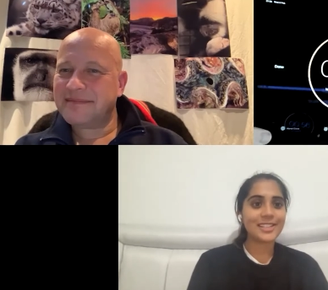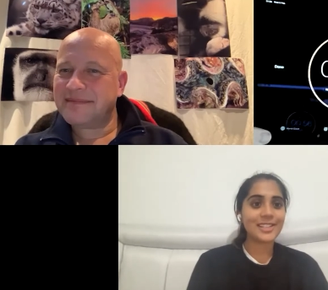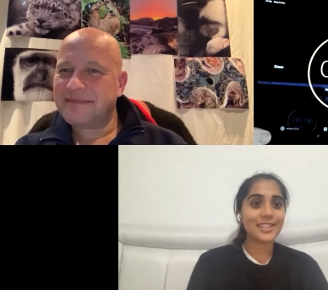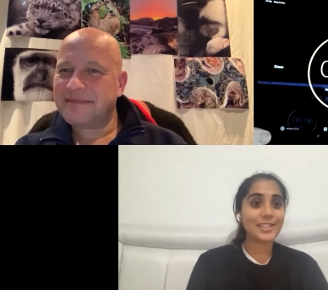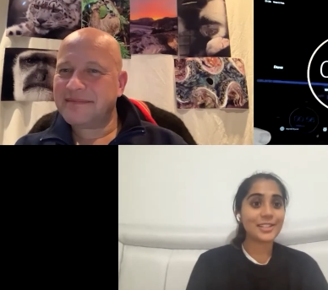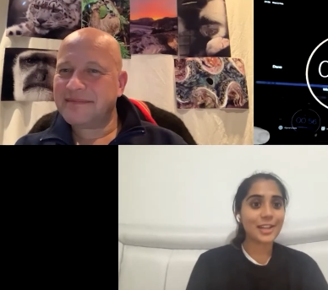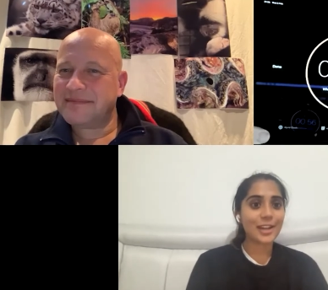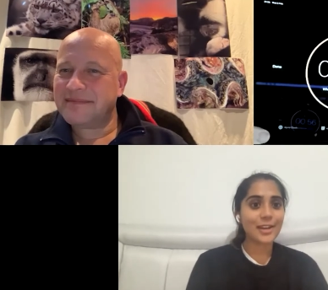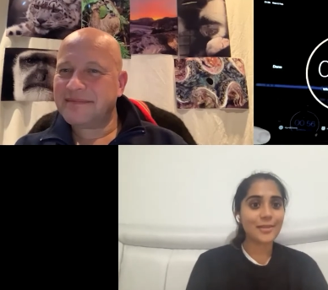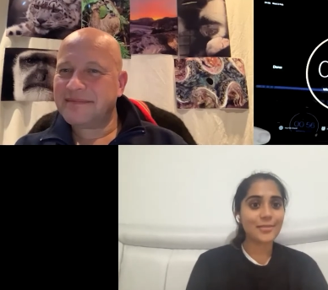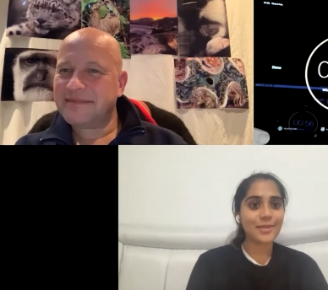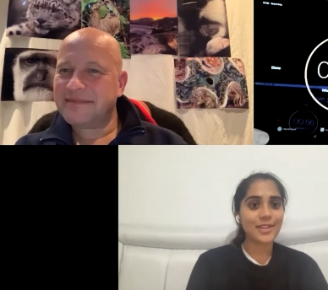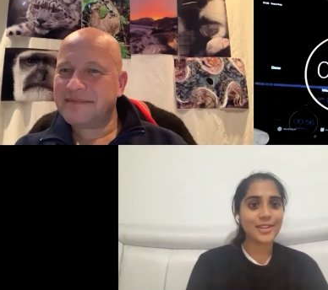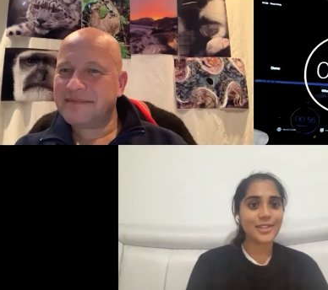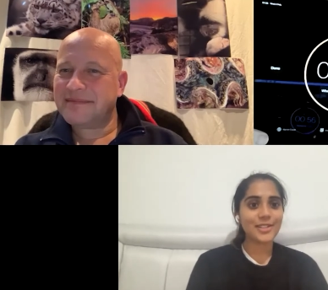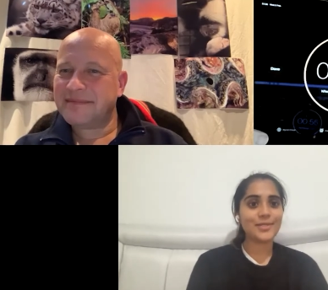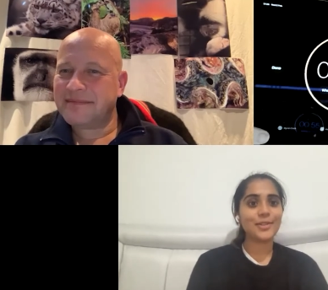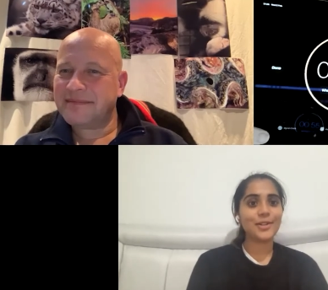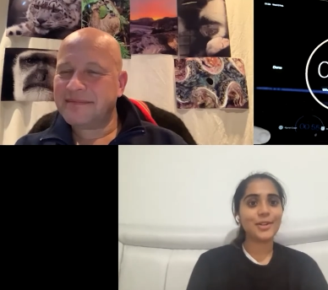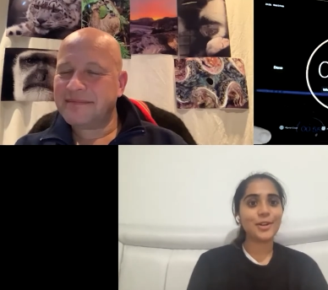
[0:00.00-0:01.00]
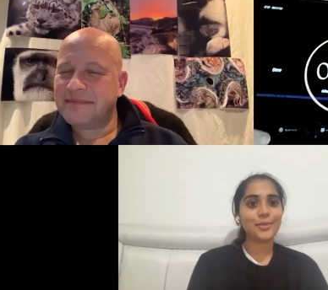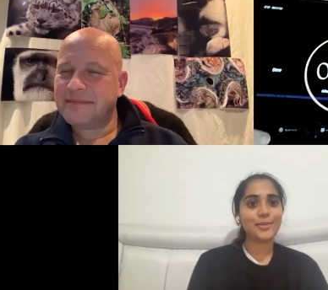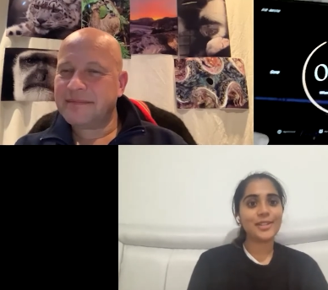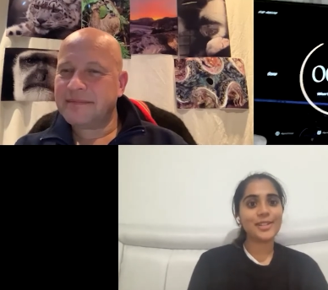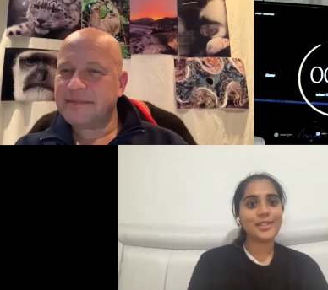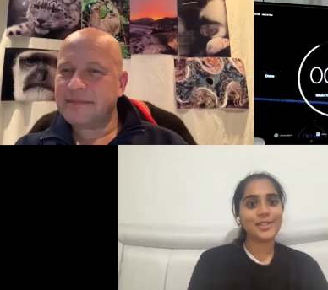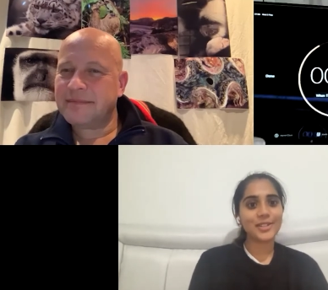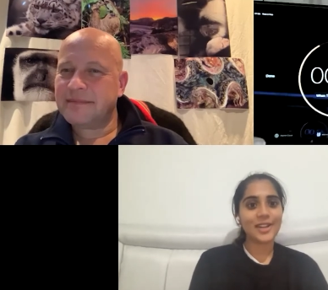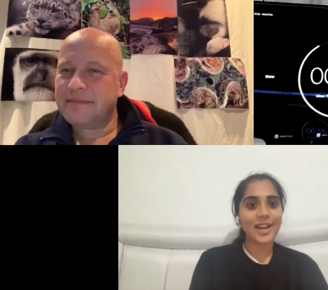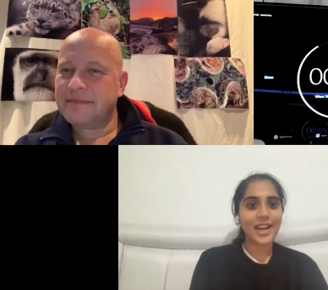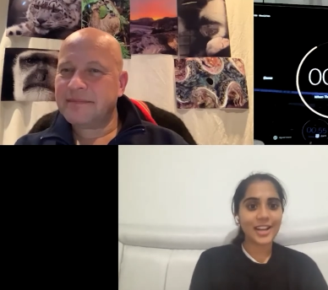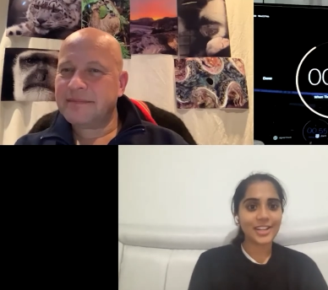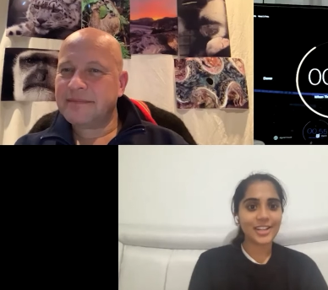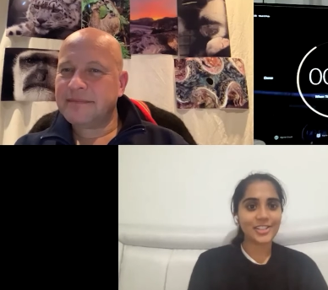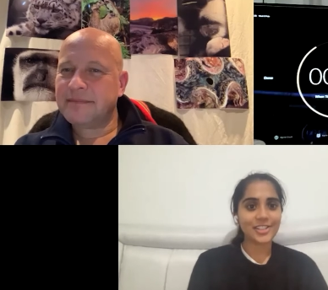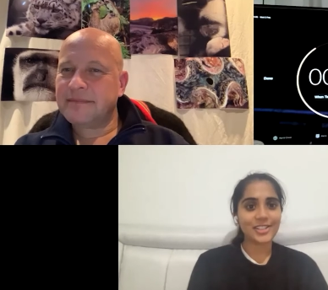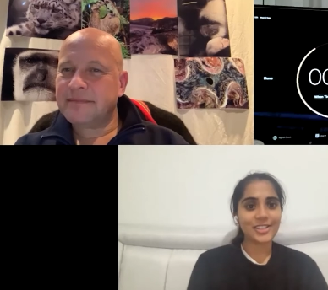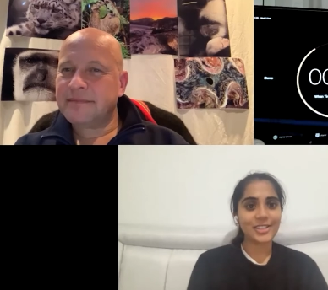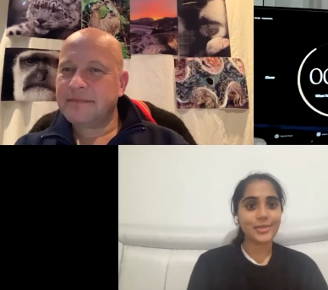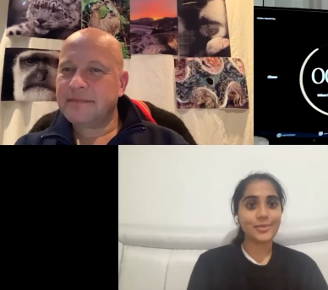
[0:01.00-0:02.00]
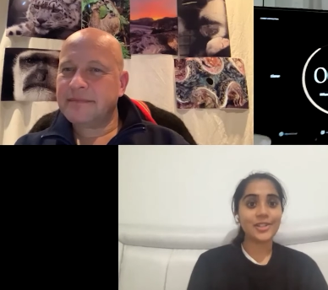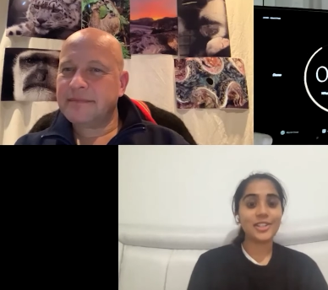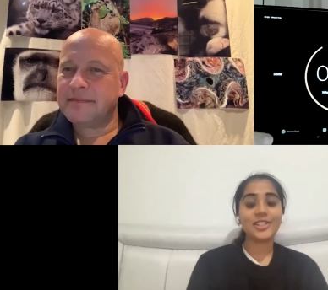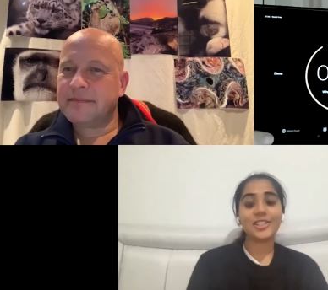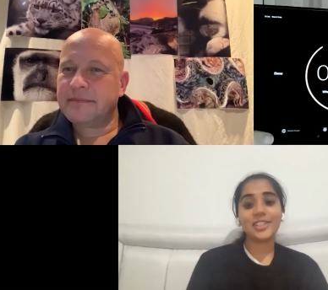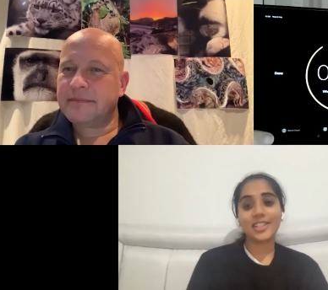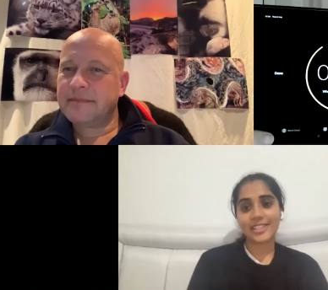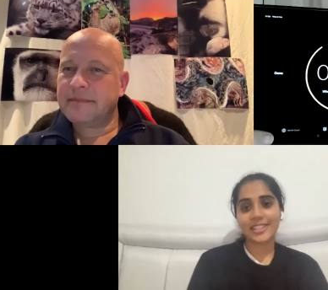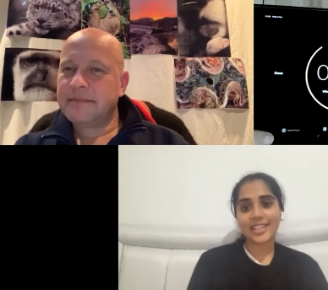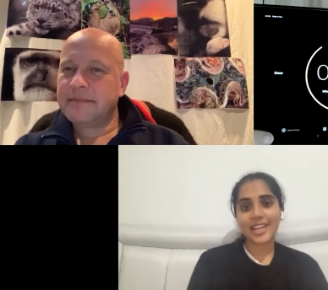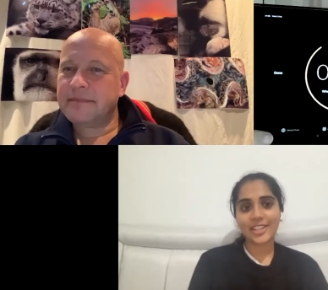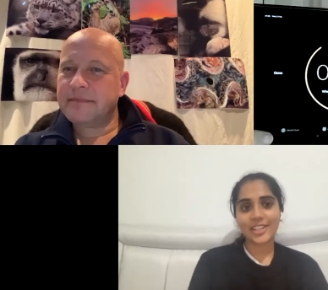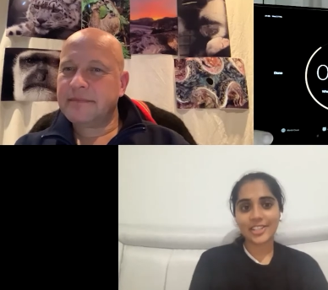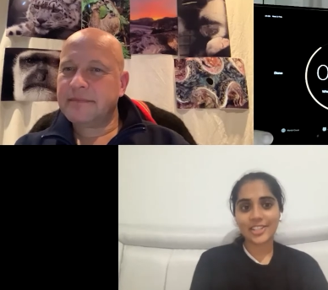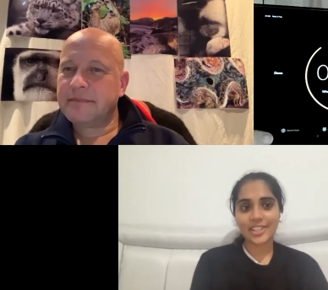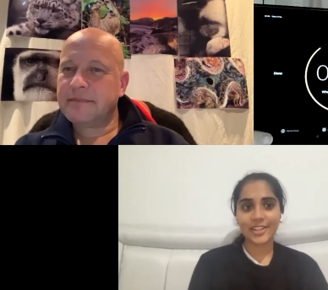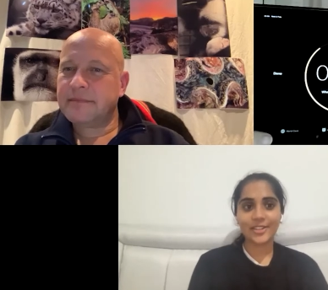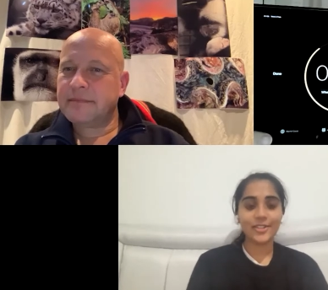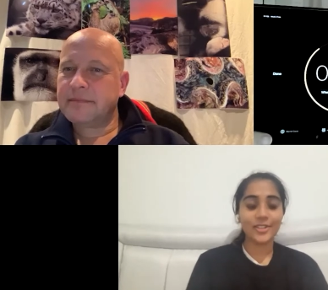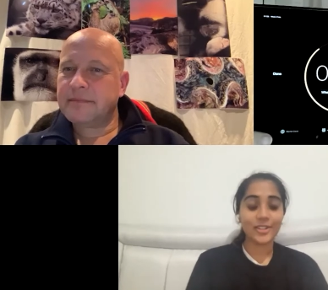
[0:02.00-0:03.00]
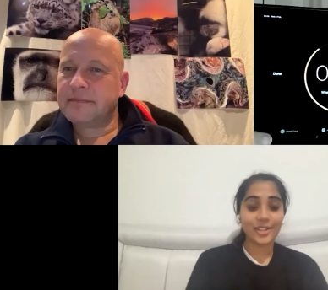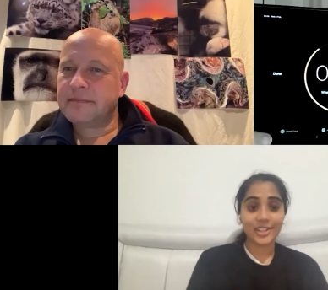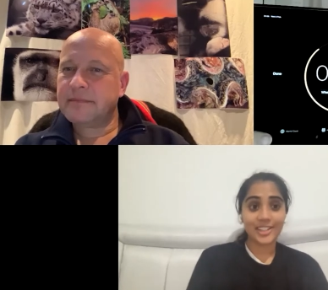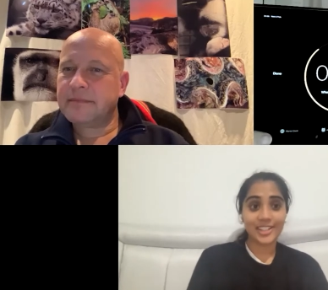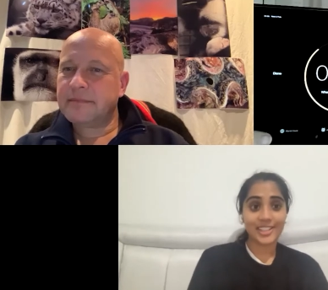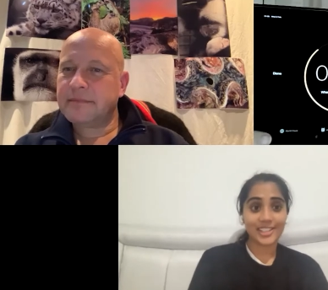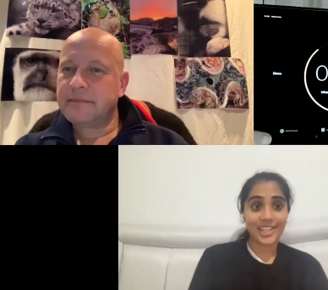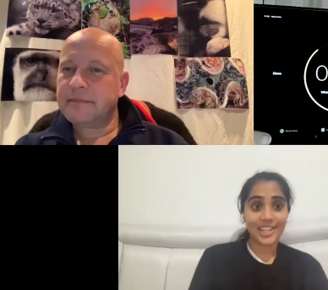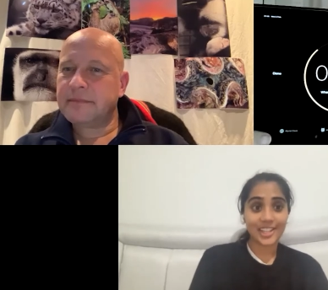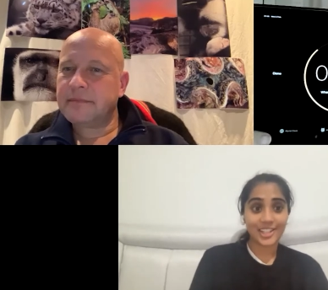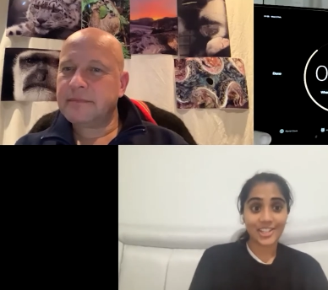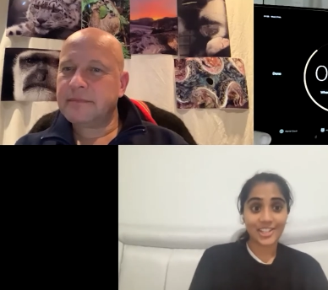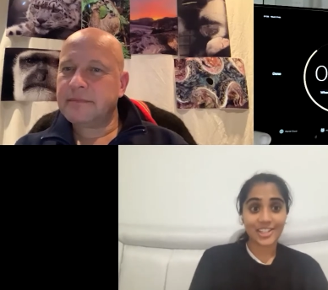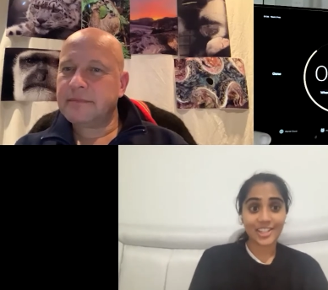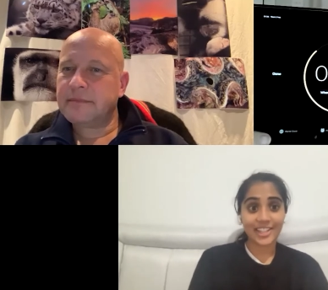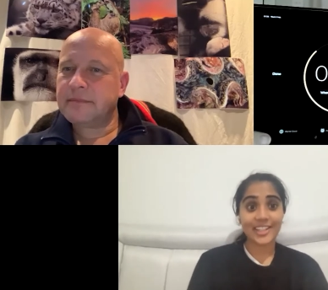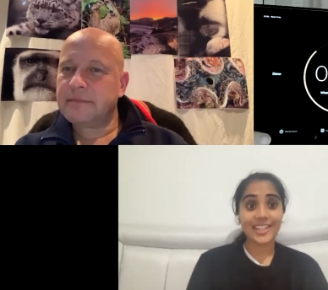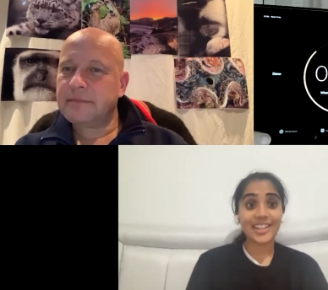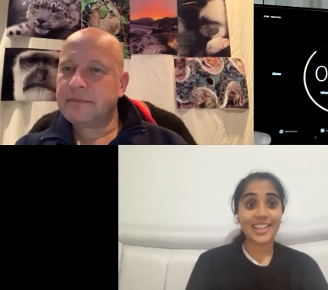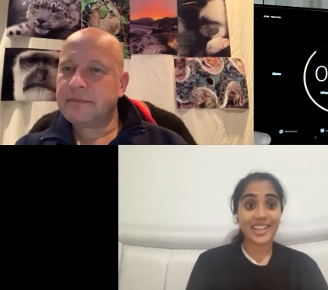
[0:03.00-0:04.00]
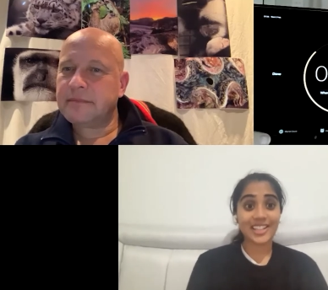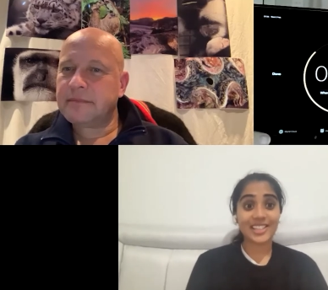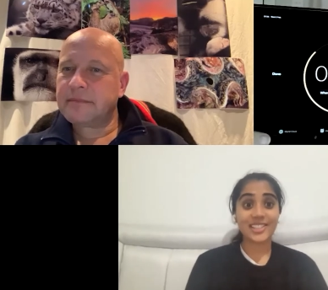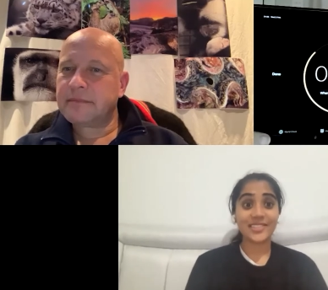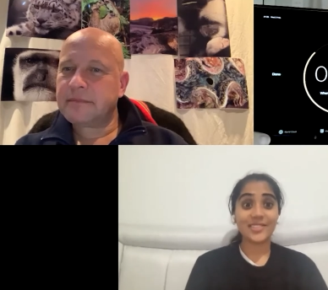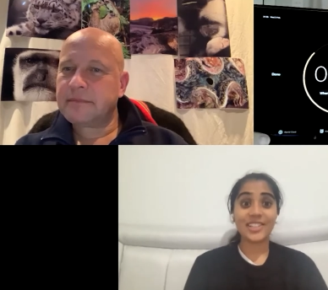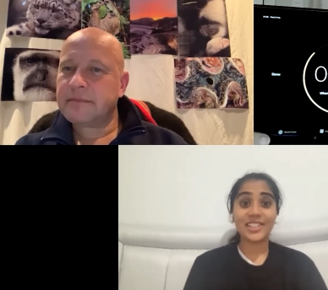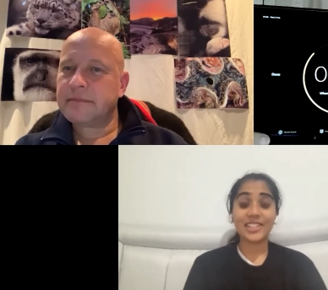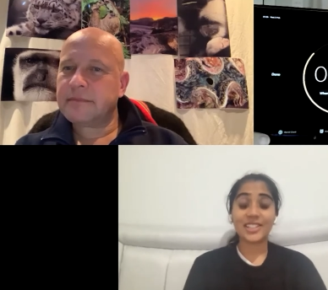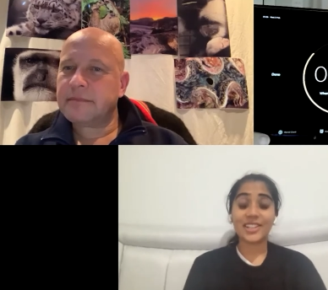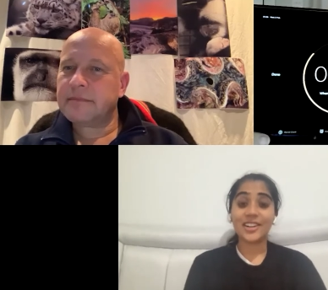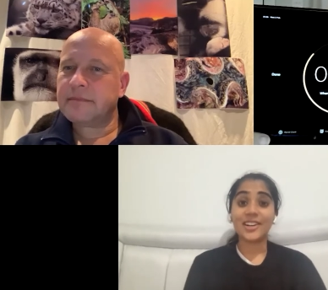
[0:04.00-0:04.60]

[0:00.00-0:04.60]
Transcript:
Speaker 1: is a term used for comments or actions which intentionally or unintentionally negatively